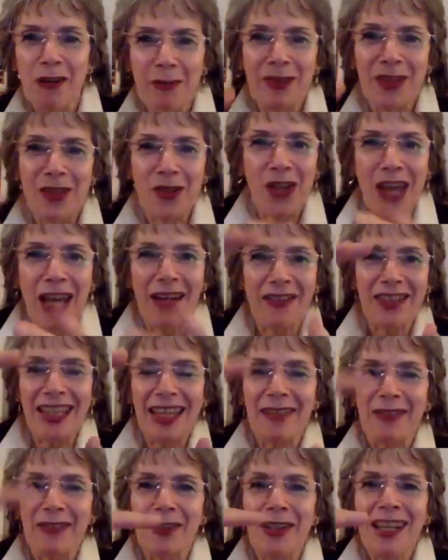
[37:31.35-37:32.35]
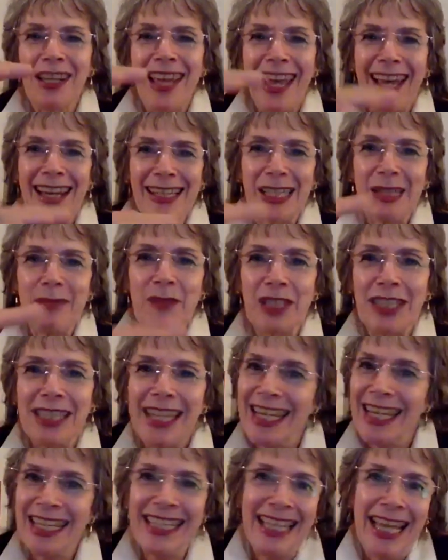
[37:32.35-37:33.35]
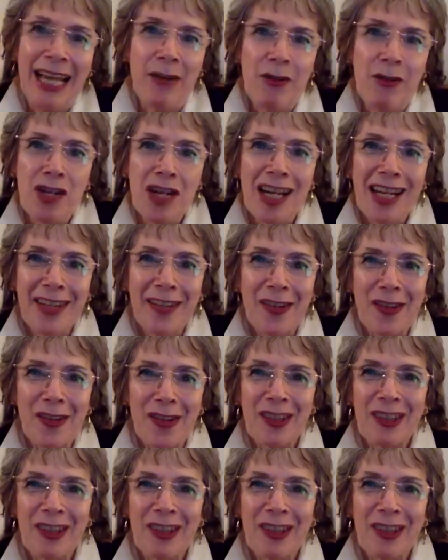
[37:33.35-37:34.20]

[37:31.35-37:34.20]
I mean, did you have to ever ask him to take it down a notch?